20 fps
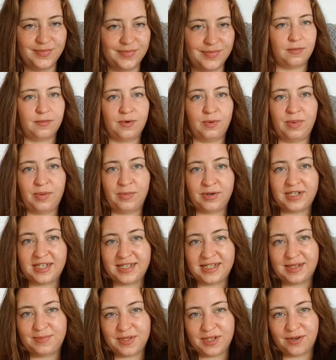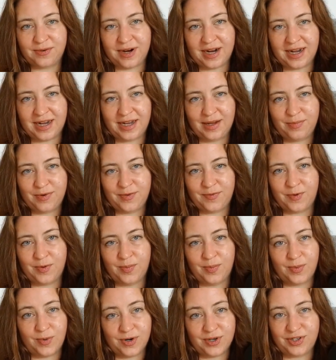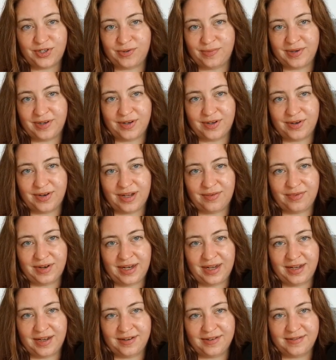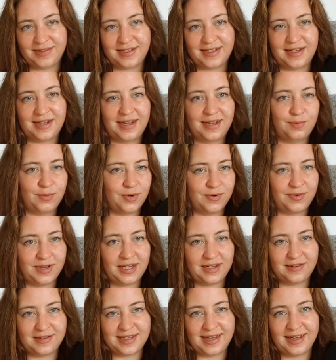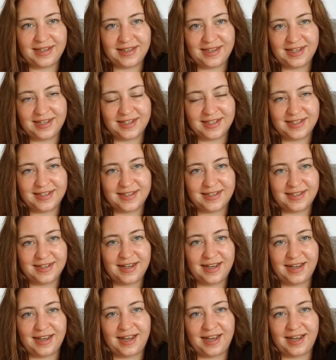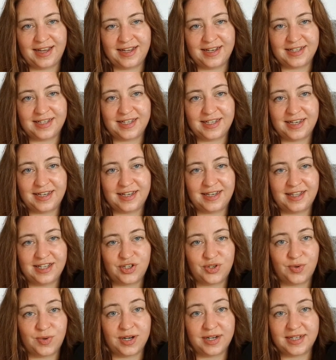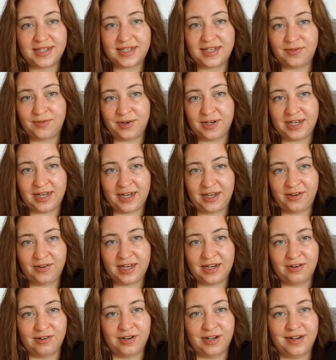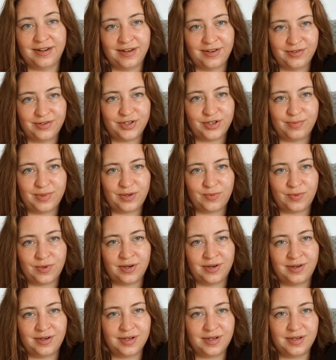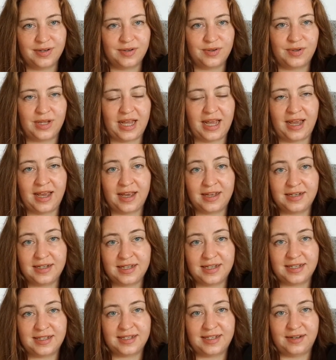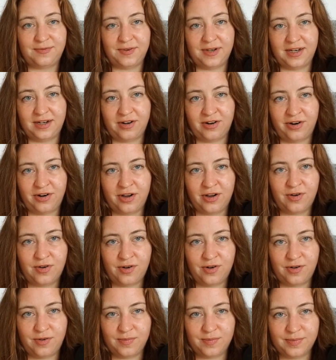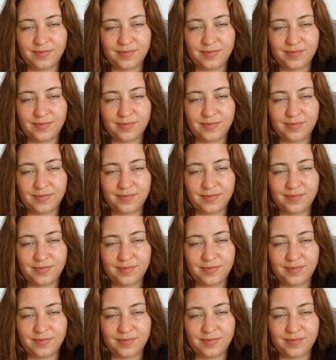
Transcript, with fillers: Remember to subscribe for more German learning videos and more videos like this. And in the shorts, every day you can learn a new German word and its definite article.